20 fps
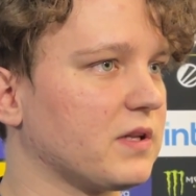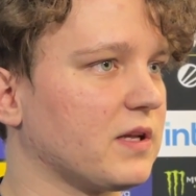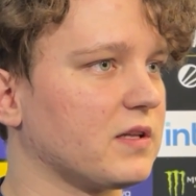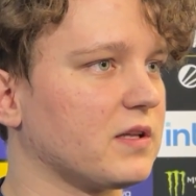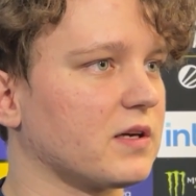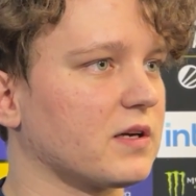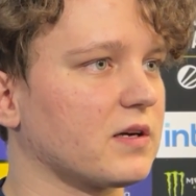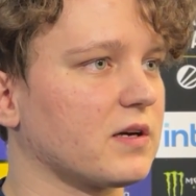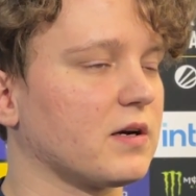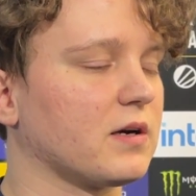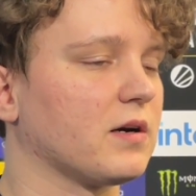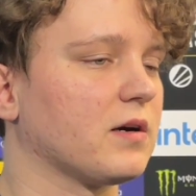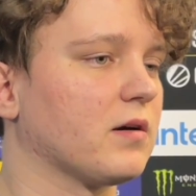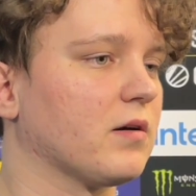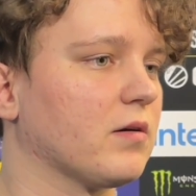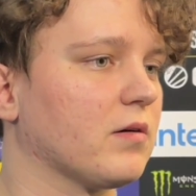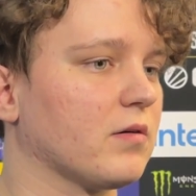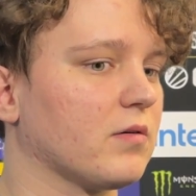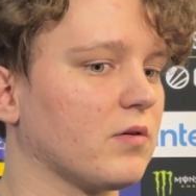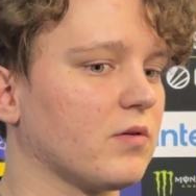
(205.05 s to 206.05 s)
I think
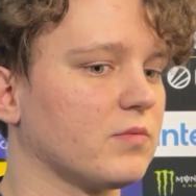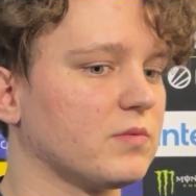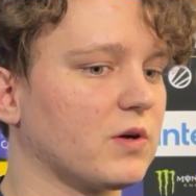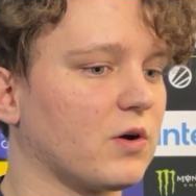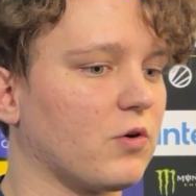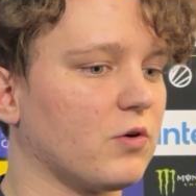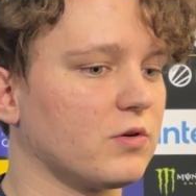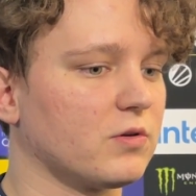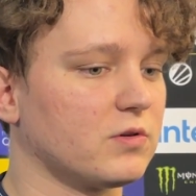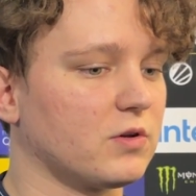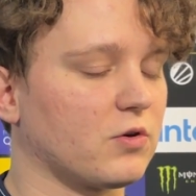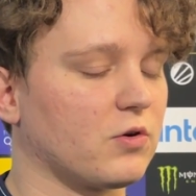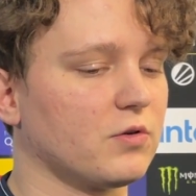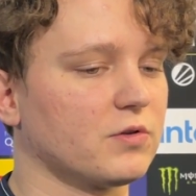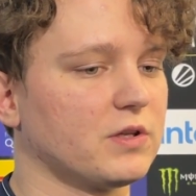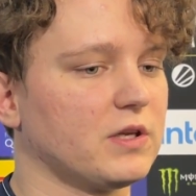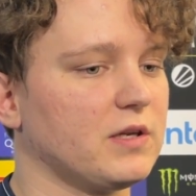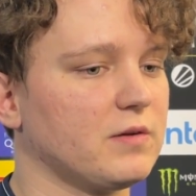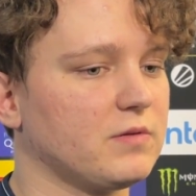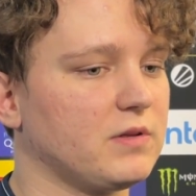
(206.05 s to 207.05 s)
the whole
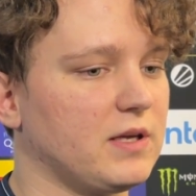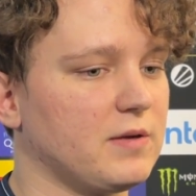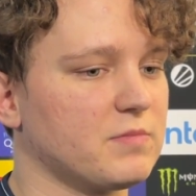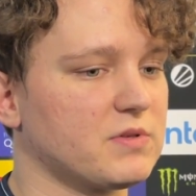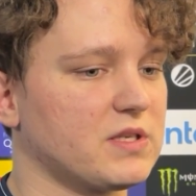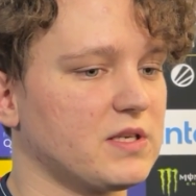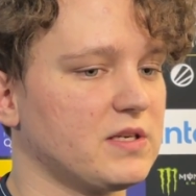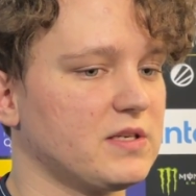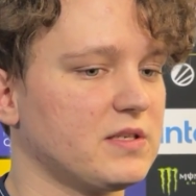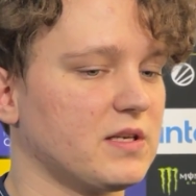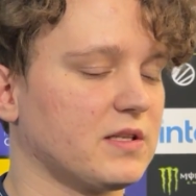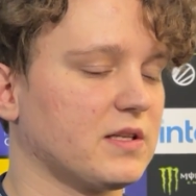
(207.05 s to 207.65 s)
team sees.